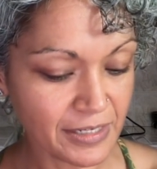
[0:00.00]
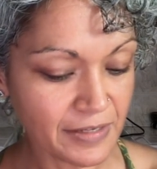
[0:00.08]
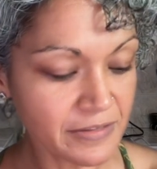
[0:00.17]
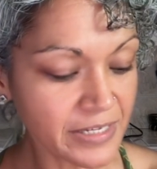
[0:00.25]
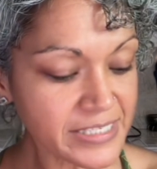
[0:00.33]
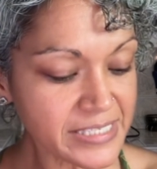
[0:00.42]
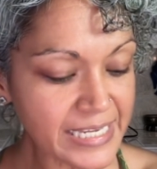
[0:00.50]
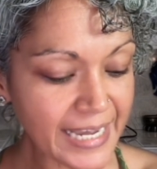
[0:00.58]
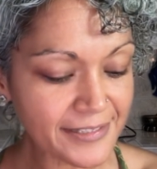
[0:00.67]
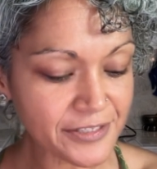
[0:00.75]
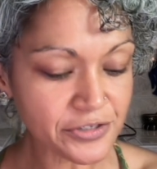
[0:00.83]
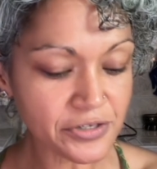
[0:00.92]
Thus, the
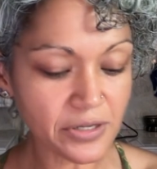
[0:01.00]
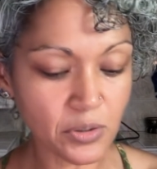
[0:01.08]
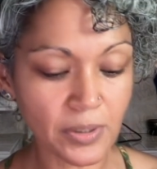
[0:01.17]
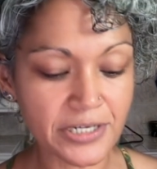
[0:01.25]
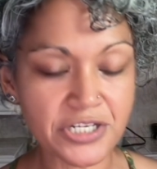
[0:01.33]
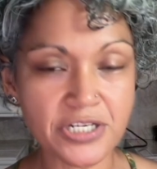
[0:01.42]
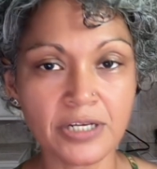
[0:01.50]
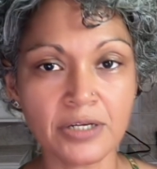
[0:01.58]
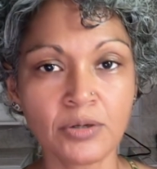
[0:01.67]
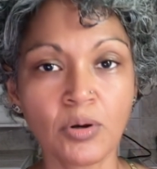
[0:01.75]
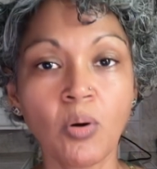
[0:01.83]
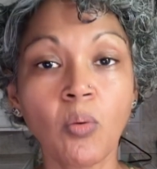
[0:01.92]
answer to the
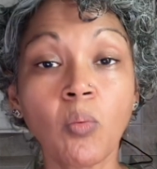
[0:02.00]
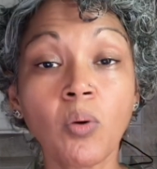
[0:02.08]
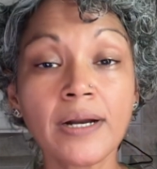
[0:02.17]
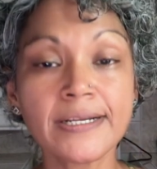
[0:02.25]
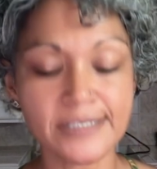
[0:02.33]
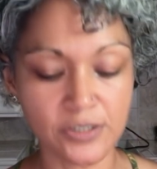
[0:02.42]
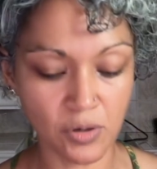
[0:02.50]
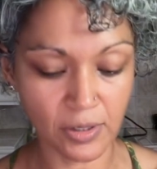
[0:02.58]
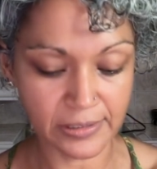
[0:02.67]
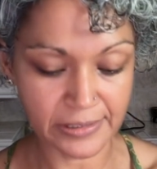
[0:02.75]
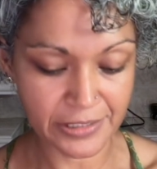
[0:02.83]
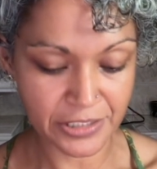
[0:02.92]
question, what is
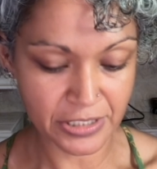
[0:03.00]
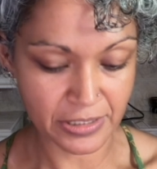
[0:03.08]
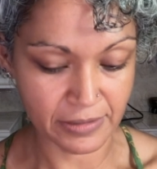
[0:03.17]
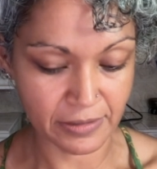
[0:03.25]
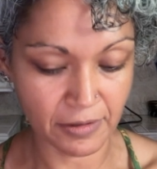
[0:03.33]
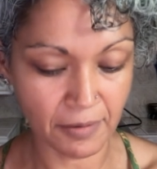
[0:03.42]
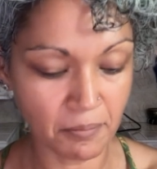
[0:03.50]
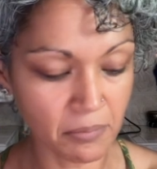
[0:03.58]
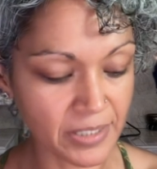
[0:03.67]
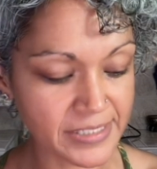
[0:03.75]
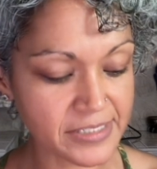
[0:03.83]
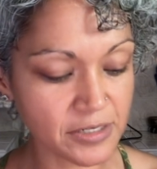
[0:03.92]
cognition,
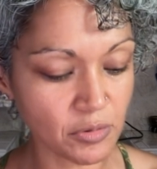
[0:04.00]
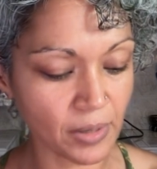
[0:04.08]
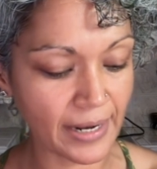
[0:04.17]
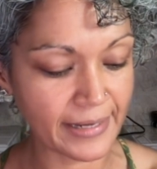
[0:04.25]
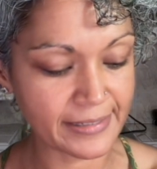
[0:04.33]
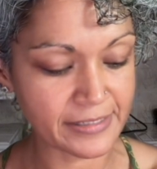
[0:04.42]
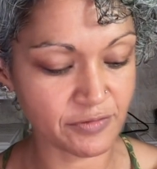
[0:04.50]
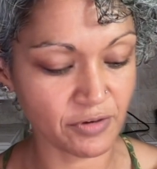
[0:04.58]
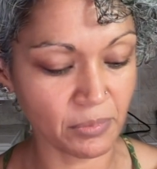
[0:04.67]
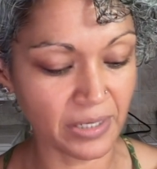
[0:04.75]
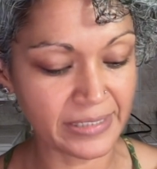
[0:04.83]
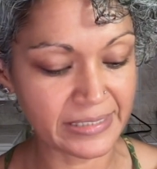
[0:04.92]
must arise
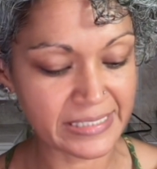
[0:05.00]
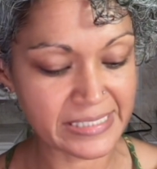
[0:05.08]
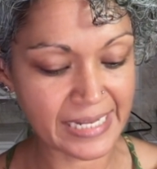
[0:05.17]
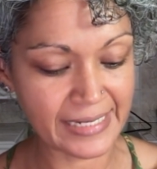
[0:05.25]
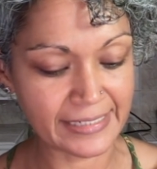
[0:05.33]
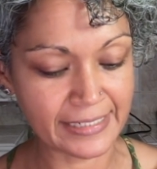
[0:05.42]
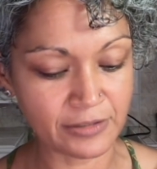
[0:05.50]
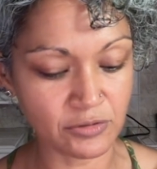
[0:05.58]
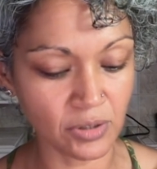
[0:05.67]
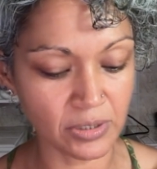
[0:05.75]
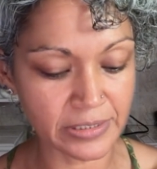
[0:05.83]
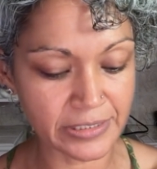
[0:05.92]
from understanding
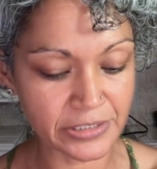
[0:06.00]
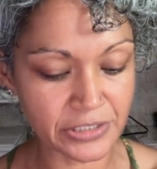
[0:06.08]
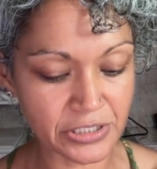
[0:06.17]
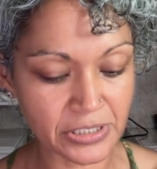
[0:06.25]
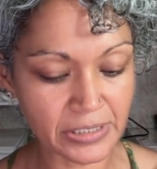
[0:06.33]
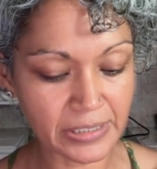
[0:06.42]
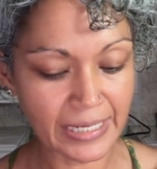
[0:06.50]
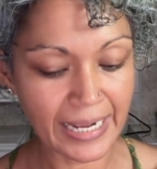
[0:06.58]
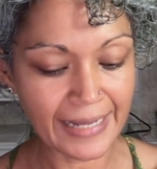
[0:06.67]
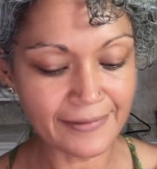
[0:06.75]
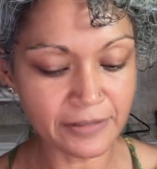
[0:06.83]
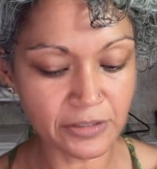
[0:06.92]
knowledge
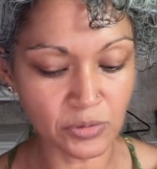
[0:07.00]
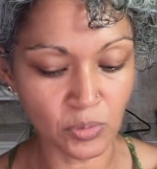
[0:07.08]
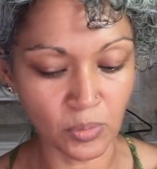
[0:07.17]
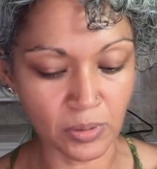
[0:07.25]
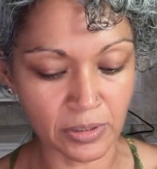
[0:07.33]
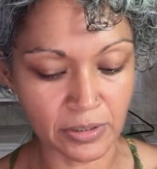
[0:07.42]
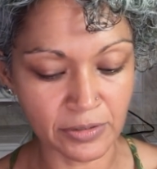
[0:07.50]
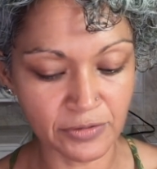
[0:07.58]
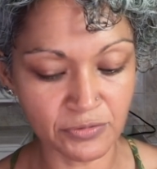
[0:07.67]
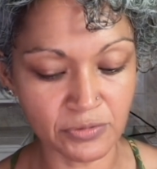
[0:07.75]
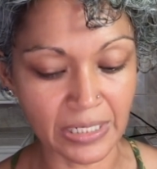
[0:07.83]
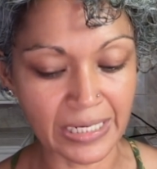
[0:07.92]
and the knower
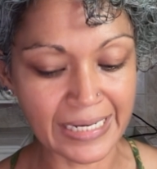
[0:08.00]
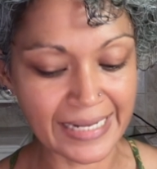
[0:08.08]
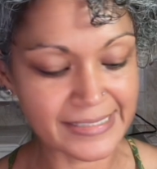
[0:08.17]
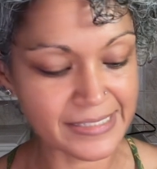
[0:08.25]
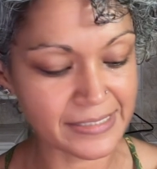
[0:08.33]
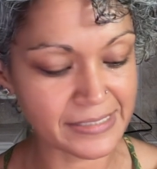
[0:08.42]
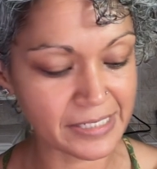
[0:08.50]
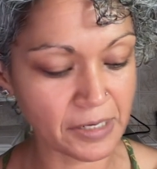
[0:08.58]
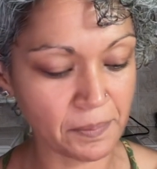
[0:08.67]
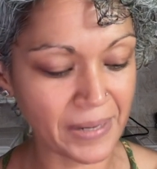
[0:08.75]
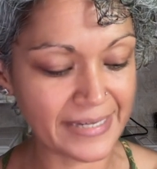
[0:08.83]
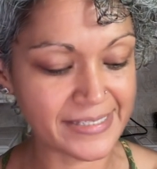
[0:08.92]
through the latter's
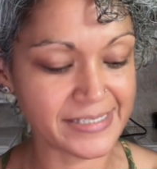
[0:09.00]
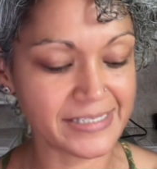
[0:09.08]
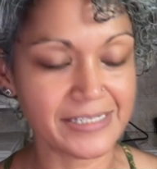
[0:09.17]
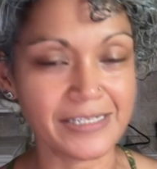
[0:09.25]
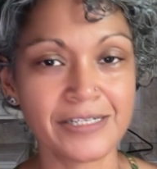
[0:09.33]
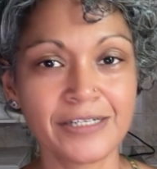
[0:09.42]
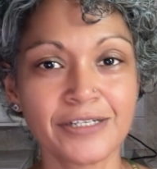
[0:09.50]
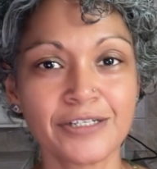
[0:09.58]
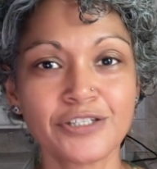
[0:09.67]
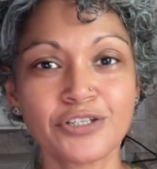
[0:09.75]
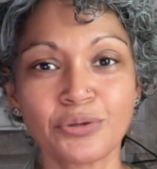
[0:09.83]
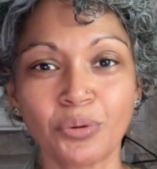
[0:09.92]
capacity
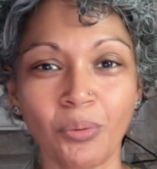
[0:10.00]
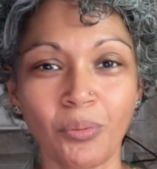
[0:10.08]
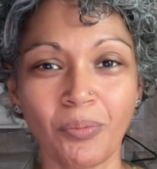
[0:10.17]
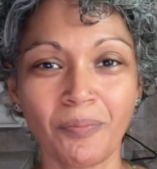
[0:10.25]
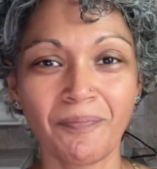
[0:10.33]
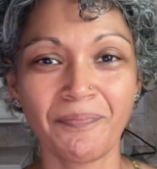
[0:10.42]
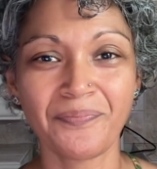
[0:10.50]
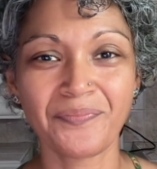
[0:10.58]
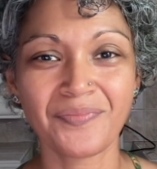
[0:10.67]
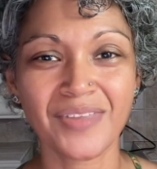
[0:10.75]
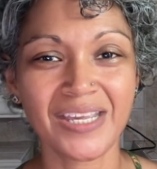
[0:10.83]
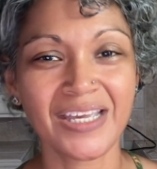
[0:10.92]
to know.
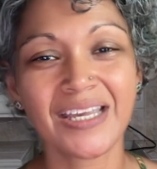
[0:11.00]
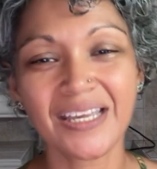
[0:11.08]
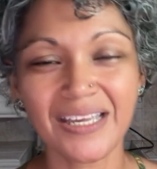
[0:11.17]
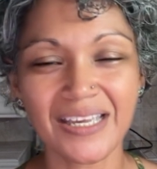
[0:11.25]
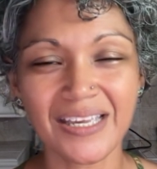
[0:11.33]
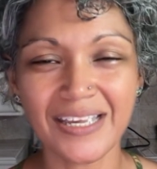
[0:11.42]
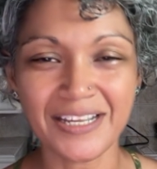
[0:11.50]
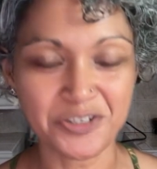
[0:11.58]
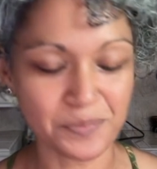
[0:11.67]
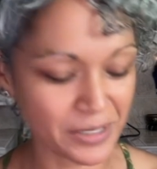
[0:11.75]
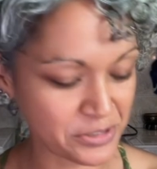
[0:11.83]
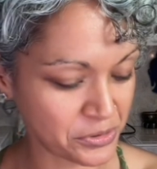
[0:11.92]
H.
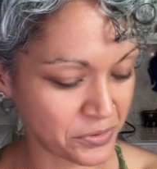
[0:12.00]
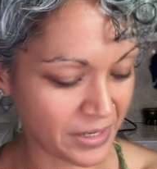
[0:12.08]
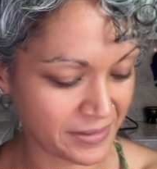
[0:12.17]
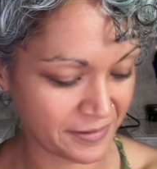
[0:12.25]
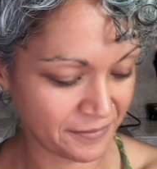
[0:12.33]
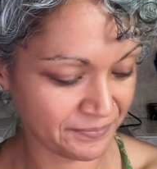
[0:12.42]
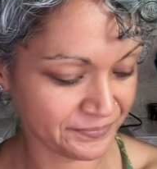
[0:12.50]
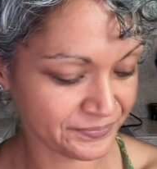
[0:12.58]
Maturana.